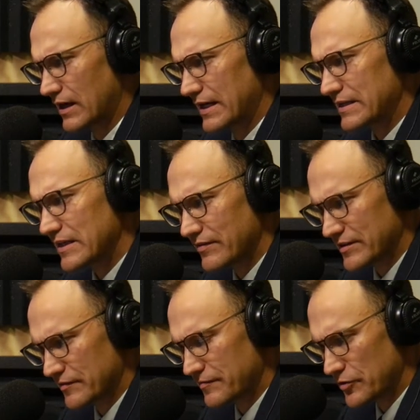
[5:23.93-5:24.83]
in the
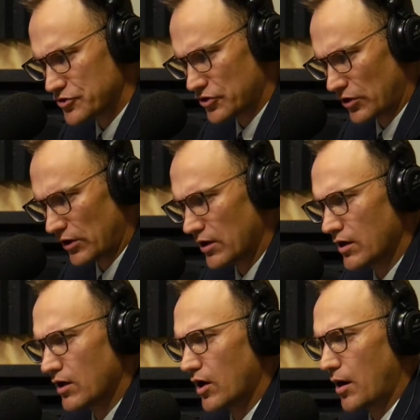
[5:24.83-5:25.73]
event of future
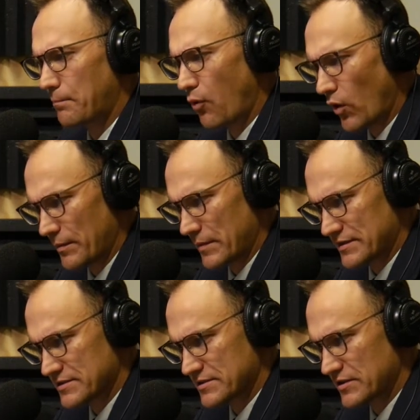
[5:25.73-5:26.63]

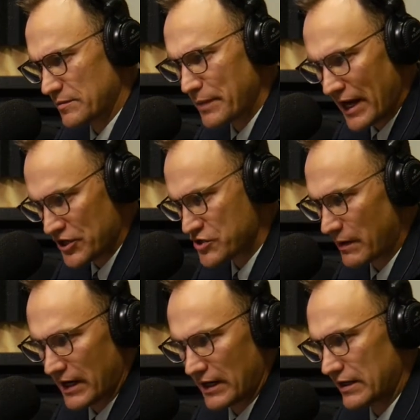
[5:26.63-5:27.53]
appointments to the bench
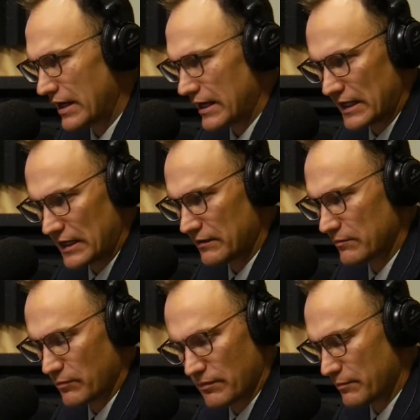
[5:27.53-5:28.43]
by the
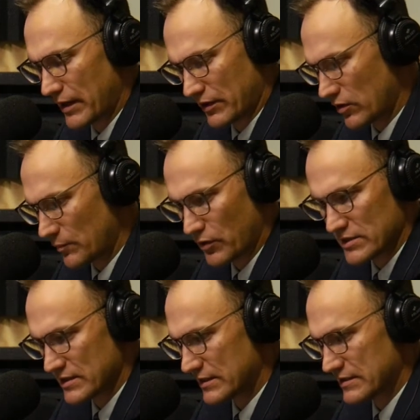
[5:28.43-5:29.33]
current
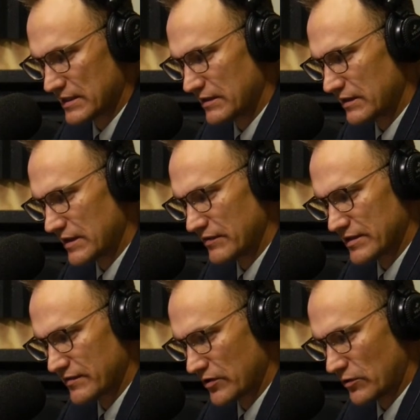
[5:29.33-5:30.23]
president, in the event
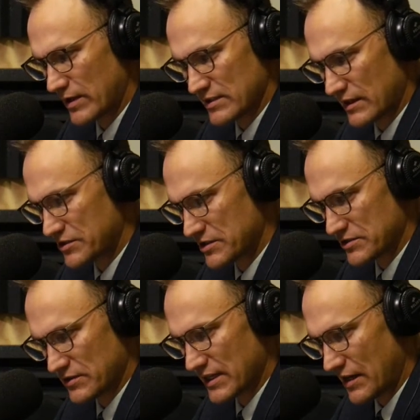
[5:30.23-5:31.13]
of other
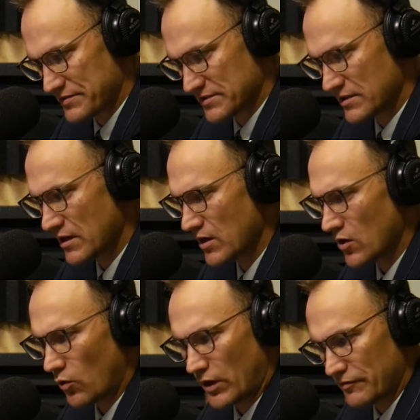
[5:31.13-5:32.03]
resignations or deaths,
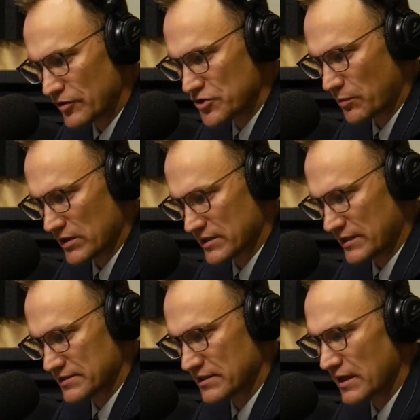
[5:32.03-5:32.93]
or any future
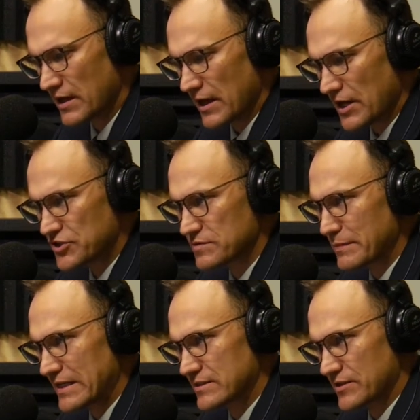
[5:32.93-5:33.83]
presidents, it just
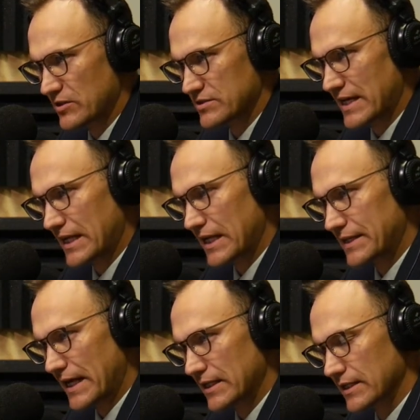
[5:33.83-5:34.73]
means that there's that
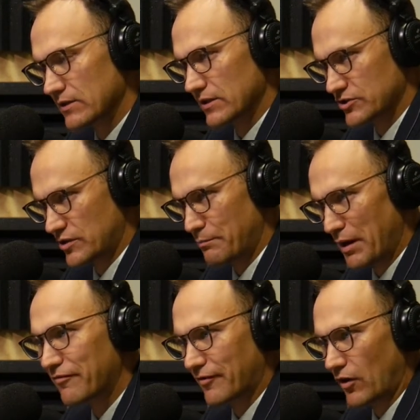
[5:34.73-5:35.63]
little extra
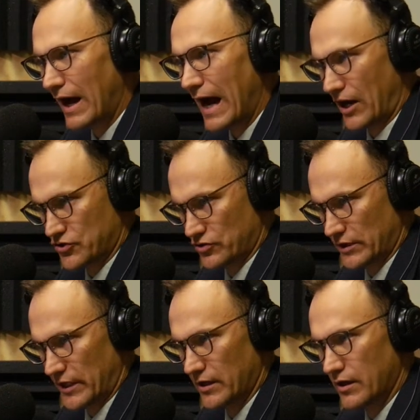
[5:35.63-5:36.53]
buffer, actually.